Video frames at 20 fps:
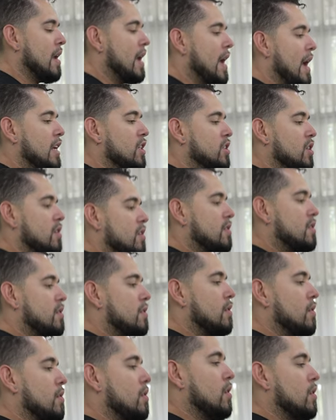and
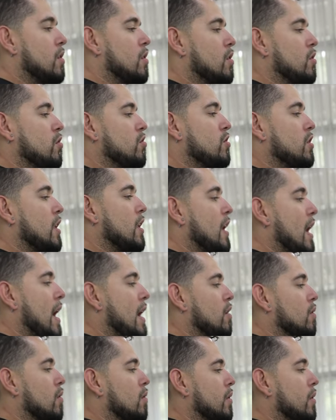just use a good
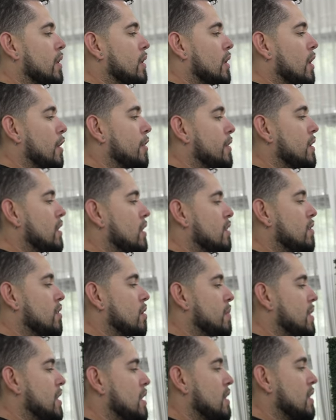angle. Nothing needs
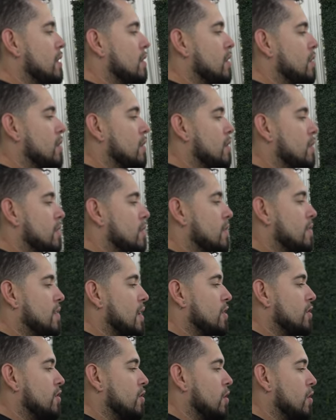to be
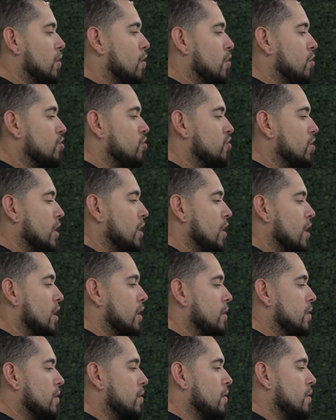center or straight
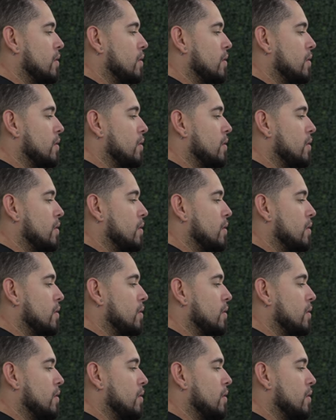on.